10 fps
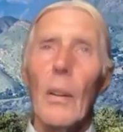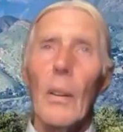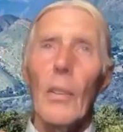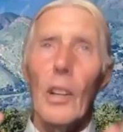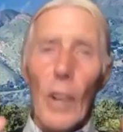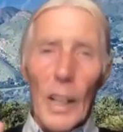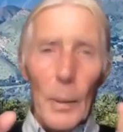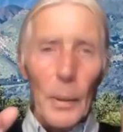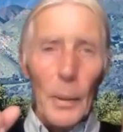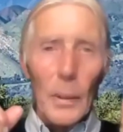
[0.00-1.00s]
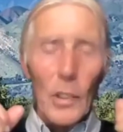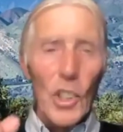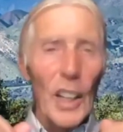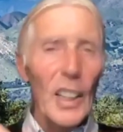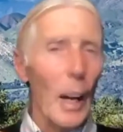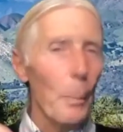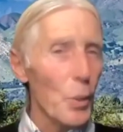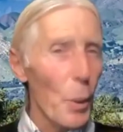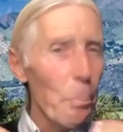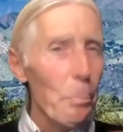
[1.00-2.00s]
the great shake-up, or
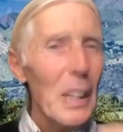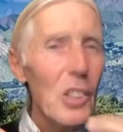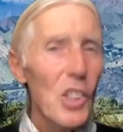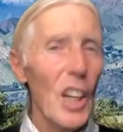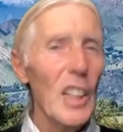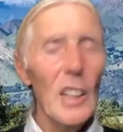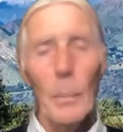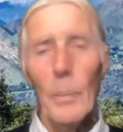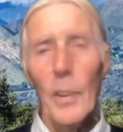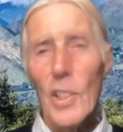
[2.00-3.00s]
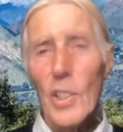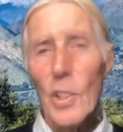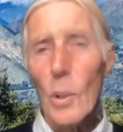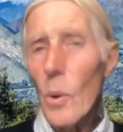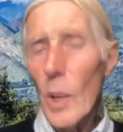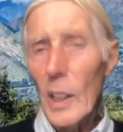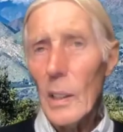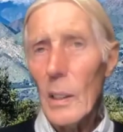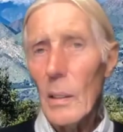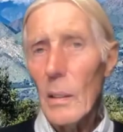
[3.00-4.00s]
the big shake-up that a
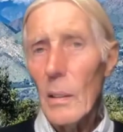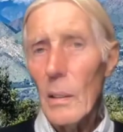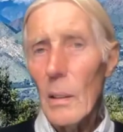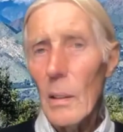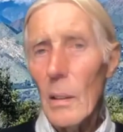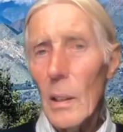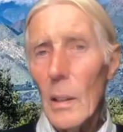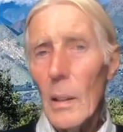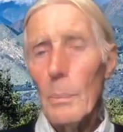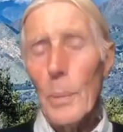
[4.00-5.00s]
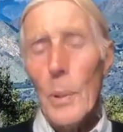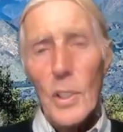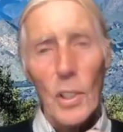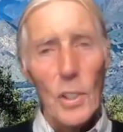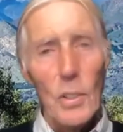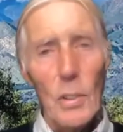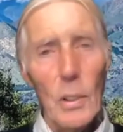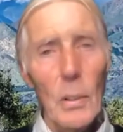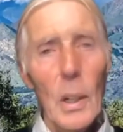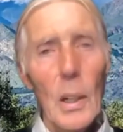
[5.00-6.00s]
SoulQuake puts us through,
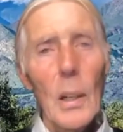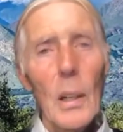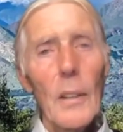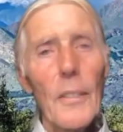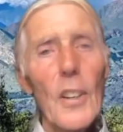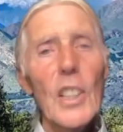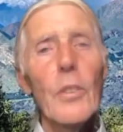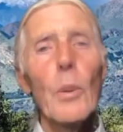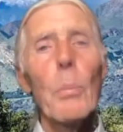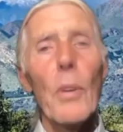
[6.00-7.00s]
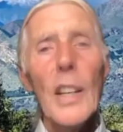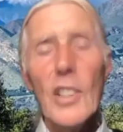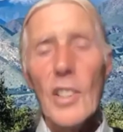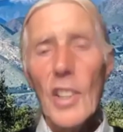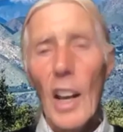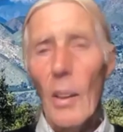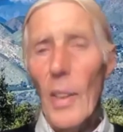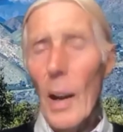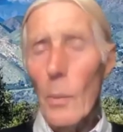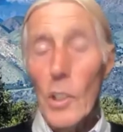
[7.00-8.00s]
first of all breaks down
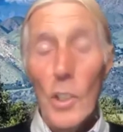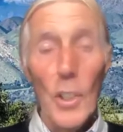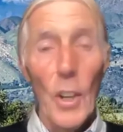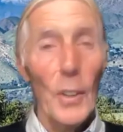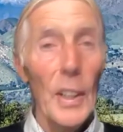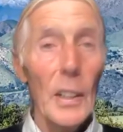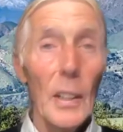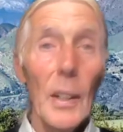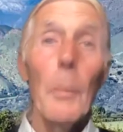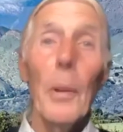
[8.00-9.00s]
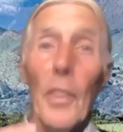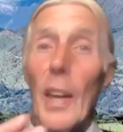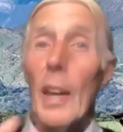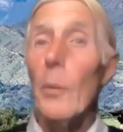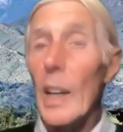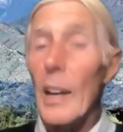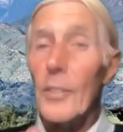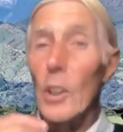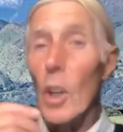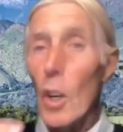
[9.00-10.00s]
that which is not needed, but then we have
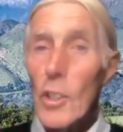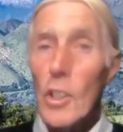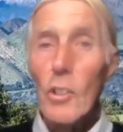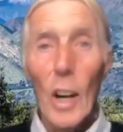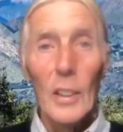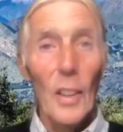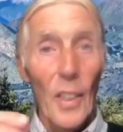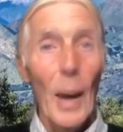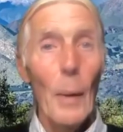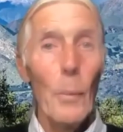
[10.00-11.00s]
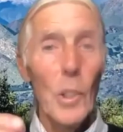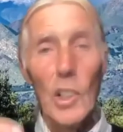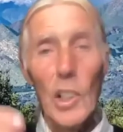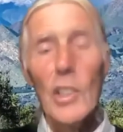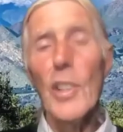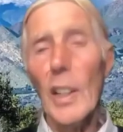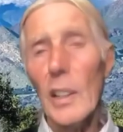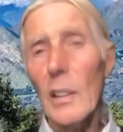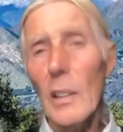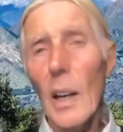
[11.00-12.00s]
to construct that which is
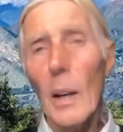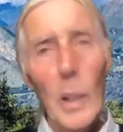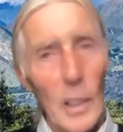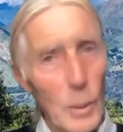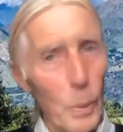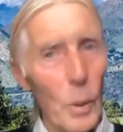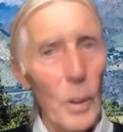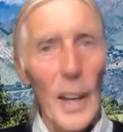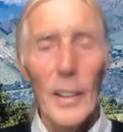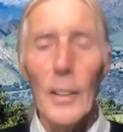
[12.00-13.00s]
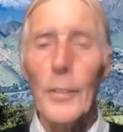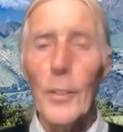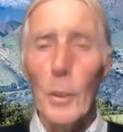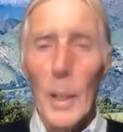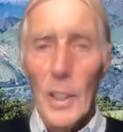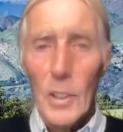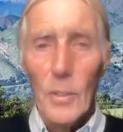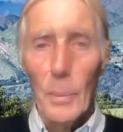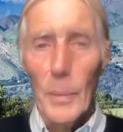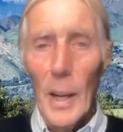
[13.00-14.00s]
needed, and we'll explore that in a few minutes
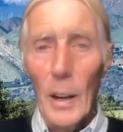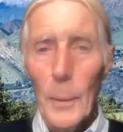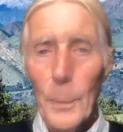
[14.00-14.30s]
from now.